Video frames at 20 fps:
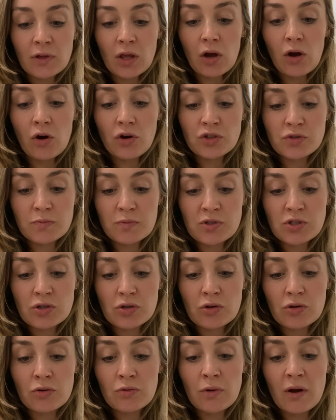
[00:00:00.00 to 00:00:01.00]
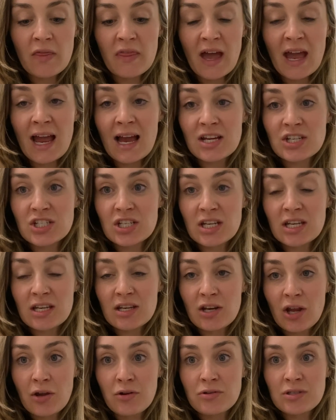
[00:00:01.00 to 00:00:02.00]
hospital, they actually
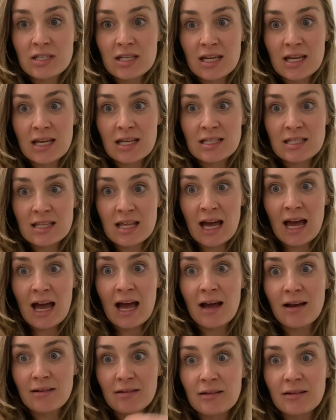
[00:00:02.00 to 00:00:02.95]
noted that